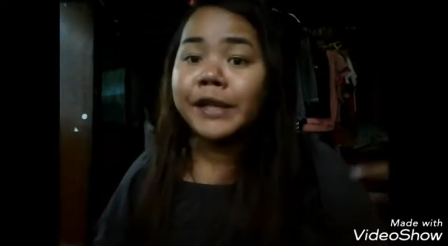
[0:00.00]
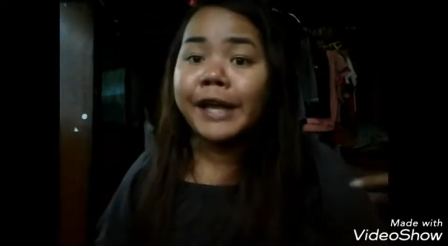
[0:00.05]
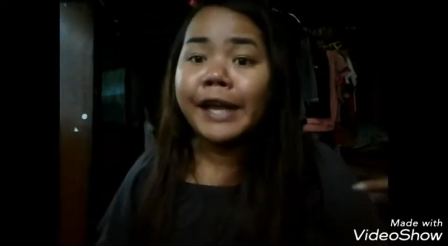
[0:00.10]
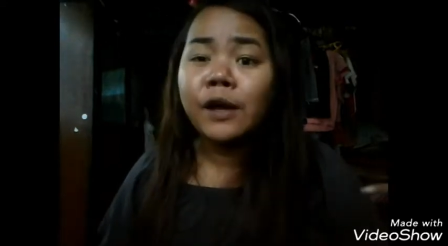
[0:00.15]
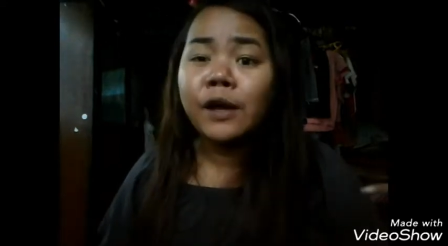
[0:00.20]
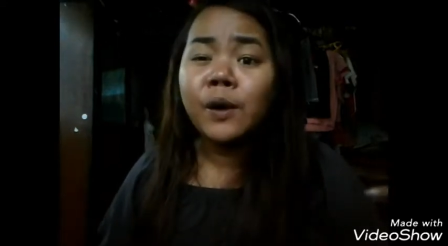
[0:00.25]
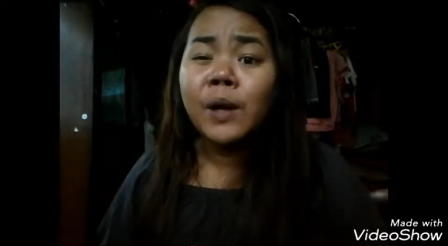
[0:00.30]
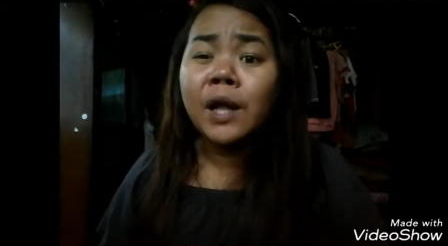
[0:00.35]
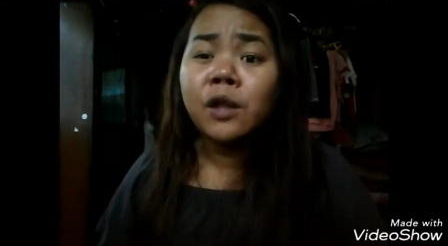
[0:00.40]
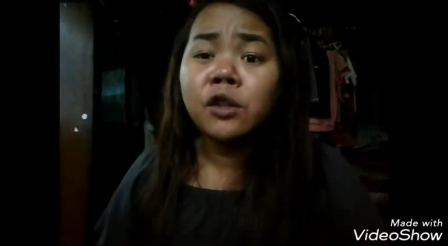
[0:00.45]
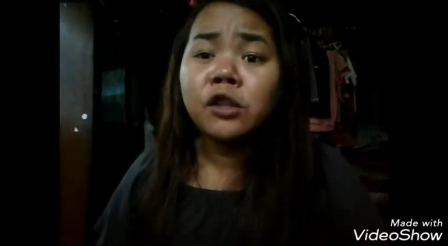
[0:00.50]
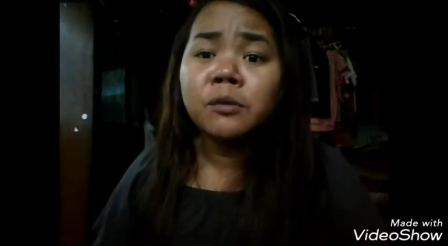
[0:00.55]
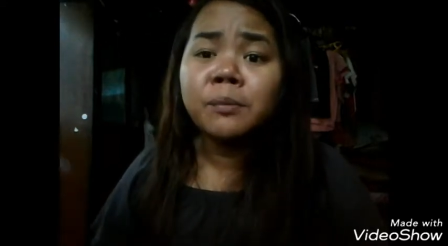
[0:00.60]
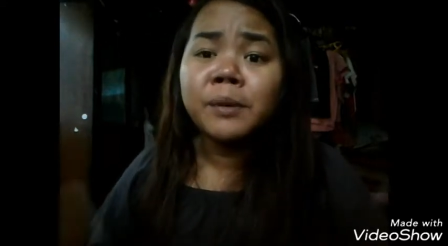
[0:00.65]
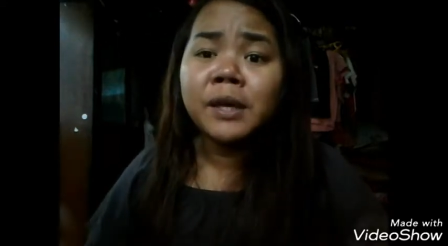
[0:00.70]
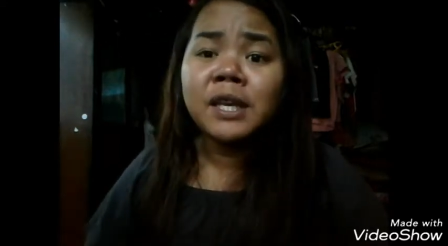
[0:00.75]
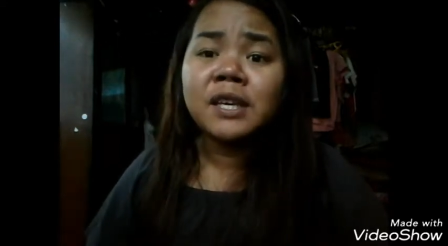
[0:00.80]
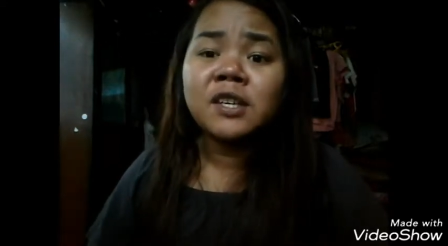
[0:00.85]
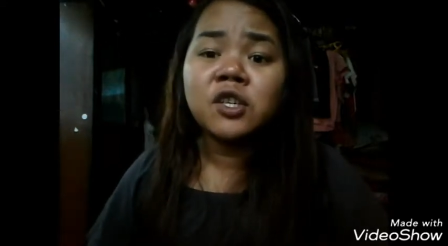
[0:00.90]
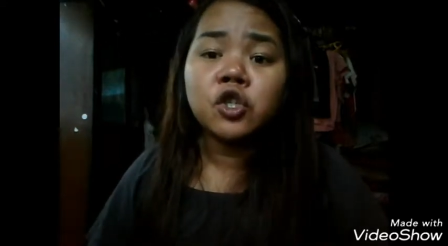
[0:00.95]
now I will
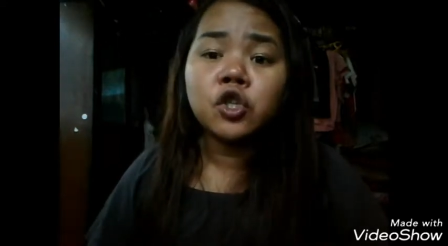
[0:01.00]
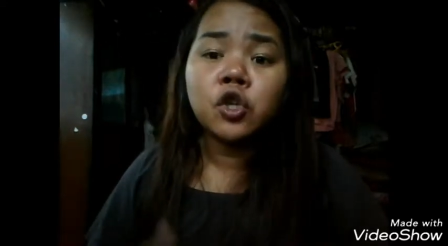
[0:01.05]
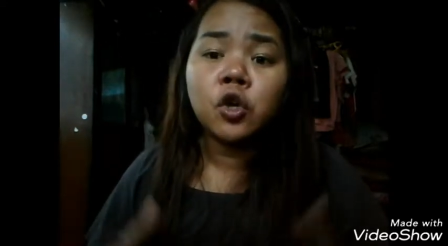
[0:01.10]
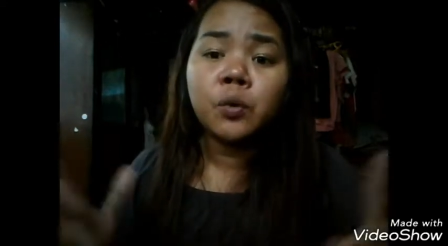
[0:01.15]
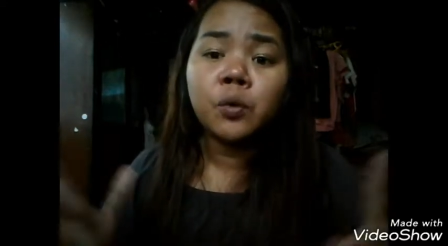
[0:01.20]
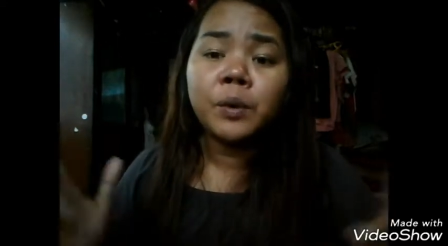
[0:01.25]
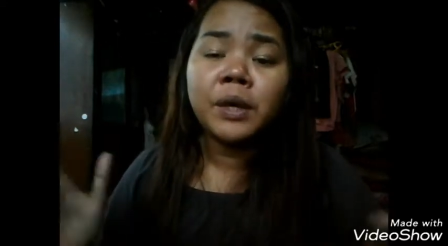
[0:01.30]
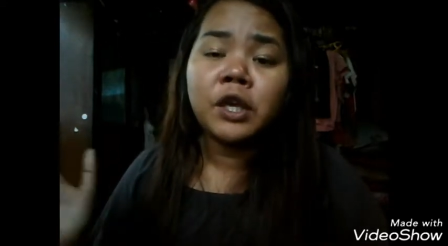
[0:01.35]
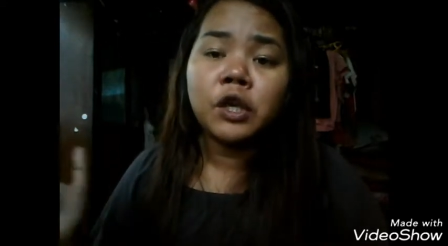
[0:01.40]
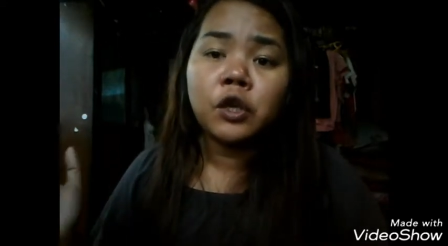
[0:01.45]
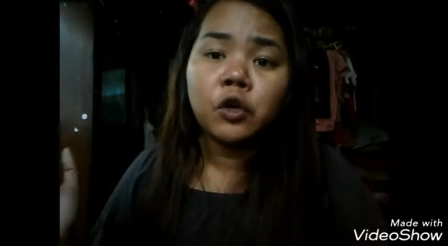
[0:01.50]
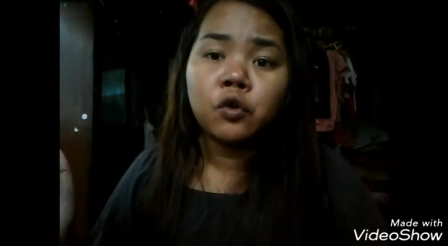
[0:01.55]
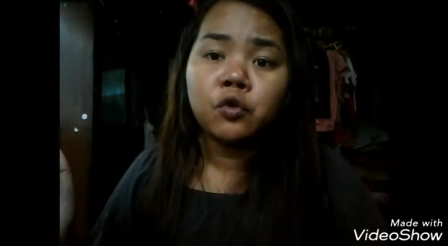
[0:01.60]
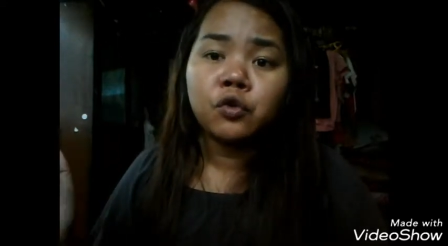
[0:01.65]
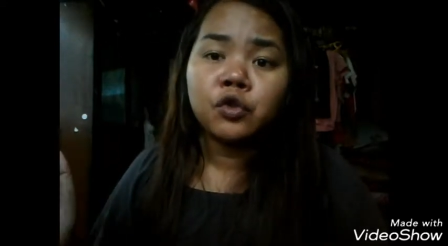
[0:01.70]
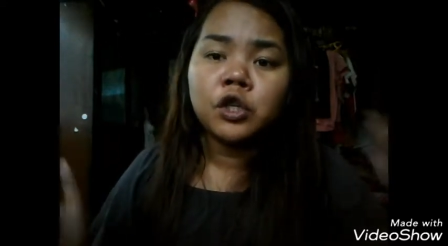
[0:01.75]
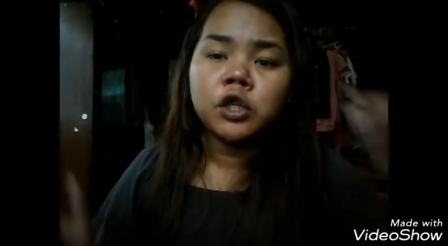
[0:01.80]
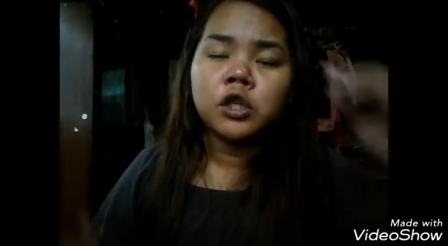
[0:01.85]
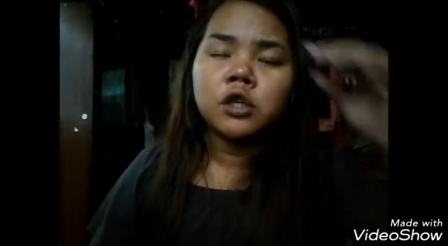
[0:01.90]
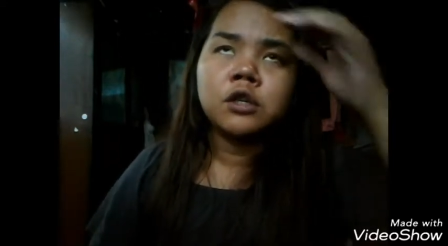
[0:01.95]
be showing
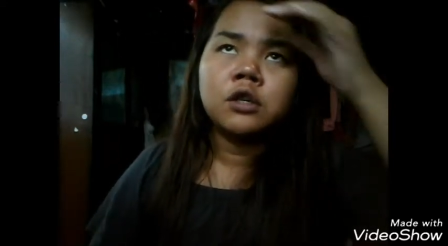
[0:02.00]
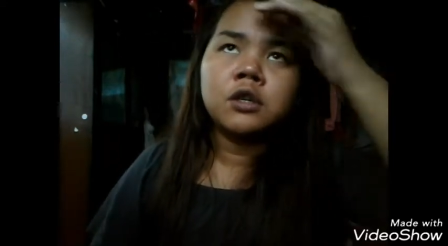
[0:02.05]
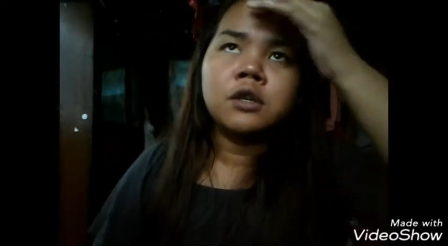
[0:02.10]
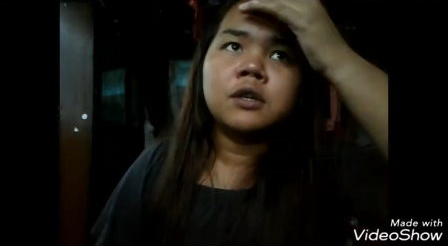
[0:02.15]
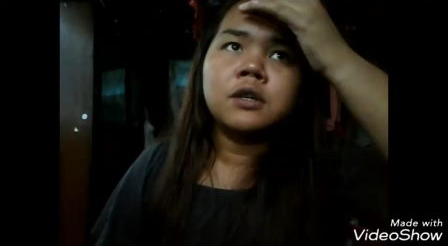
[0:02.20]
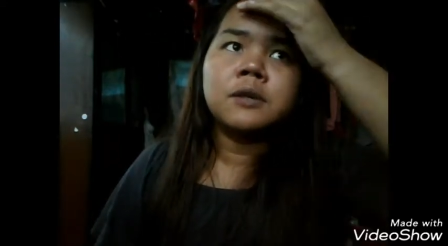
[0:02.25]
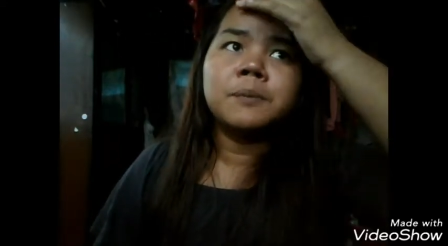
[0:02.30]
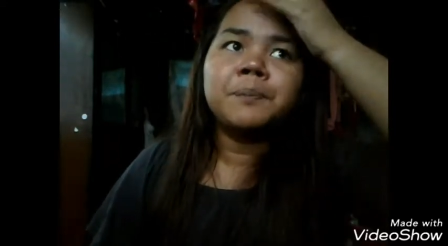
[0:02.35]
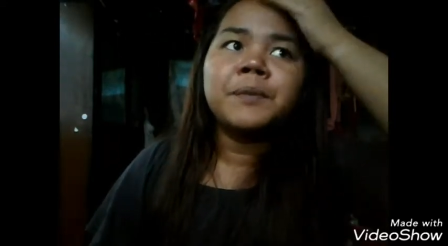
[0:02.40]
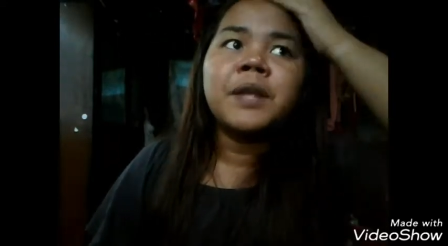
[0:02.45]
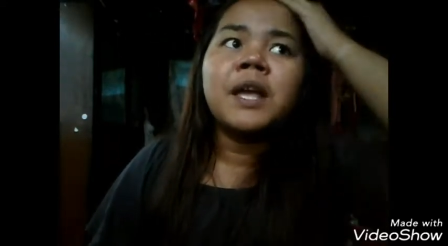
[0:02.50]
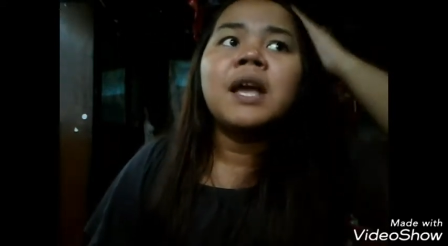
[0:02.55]
you the